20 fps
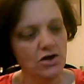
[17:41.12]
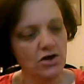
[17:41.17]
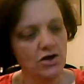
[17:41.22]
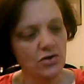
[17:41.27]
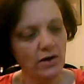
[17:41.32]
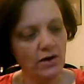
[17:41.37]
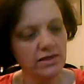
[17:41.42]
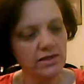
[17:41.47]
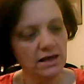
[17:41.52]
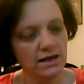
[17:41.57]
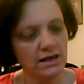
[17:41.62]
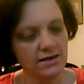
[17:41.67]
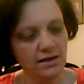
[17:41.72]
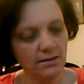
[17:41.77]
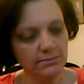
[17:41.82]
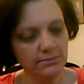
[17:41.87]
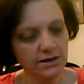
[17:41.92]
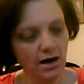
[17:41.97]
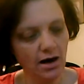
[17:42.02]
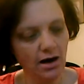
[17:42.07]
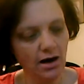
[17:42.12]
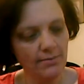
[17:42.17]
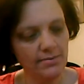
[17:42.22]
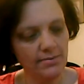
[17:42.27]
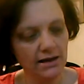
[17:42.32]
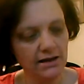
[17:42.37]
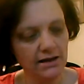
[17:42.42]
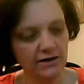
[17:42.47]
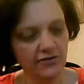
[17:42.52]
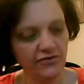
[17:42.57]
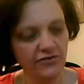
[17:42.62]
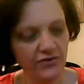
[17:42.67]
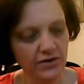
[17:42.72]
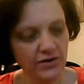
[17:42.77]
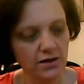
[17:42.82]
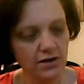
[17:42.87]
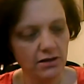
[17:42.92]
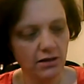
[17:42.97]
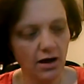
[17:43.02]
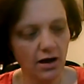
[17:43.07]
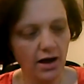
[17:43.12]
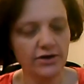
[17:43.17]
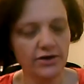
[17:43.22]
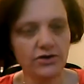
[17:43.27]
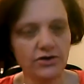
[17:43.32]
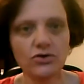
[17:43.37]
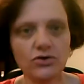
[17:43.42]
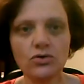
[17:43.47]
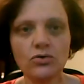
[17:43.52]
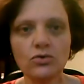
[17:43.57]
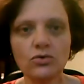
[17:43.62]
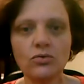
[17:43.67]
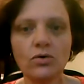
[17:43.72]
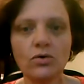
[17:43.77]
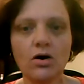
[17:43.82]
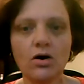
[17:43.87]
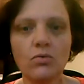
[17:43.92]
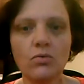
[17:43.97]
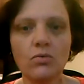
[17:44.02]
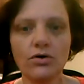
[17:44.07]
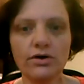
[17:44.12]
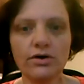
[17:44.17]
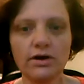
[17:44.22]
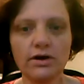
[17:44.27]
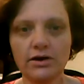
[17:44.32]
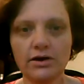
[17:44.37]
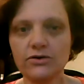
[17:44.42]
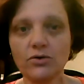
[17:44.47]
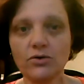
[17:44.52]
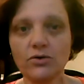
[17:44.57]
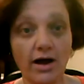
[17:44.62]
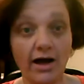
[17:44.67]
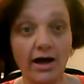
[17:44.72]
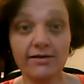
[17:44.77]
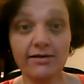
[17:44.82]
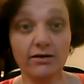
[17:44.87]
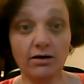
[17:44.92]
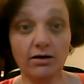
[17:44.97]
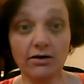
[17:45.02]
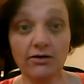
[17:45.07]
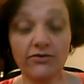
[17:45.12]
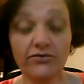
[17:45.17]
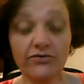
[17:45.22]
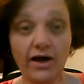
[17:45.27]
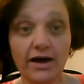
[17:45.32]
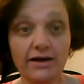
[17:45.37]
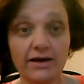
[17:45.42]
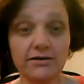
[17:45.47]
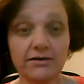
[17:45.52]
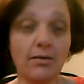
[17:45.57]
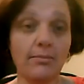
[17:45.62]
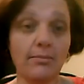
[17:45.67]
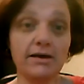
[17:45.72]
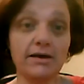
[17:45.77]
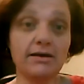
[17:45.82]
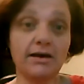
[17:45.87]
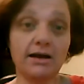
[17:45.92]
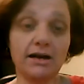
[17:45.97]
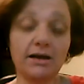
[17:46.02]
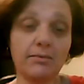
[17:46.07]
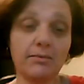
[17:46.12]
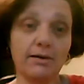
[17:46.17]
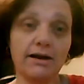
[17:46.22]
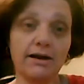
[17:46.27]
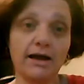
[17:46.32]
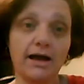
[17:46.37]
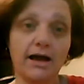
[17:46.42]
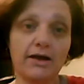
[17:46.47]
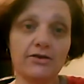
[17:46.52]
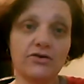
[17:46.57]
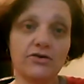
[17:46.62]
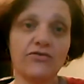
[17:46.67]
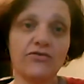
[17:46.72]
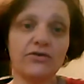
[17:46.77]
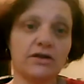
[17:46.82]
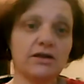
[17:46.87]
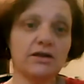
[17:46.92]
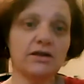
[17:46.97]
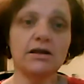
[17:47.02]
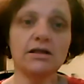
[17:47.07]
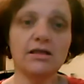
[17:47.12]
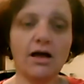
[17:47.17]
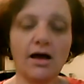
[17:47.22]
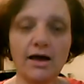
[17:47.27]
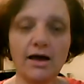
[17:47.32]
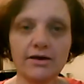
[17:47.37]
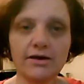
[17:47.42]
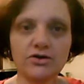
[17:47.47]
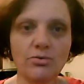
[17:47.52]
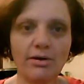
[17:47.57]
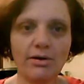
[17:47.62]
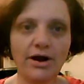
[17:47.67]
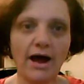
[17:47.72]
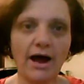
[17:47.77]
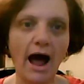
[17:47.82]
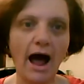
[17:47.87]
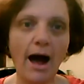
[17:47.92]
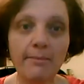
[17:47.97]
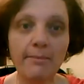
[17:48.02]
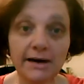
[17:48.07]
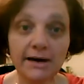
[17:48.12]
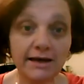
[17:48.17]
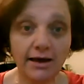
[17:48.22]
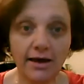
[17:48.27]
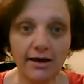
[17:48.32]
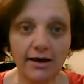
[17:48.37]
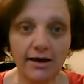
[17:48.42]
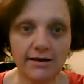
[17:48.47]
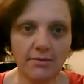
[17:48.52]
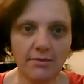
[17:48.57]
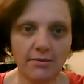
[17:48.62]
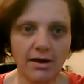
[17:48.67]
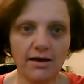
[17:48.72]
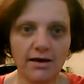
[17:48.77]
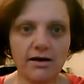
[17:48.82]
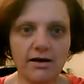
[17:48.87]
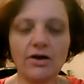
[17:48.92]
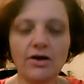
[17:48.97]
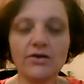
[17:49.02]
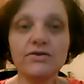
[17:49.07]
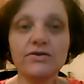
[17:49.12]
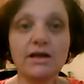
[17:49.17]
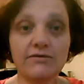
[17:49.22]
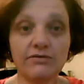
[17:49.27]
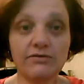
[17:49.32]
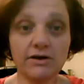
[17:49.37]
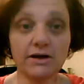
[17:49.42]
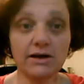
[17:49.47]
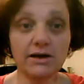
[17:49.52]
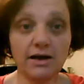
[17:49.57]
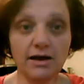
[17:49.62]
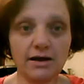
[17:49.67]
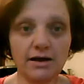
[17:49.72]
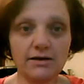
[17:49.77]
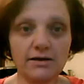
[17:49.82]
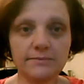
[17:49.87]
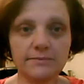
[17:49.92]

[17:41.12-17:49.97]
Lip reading: So I think sometimes it can feel like you are working your ass off and not making any money, and you're feeling like no matter how many cakes I make, I'll never get ahead.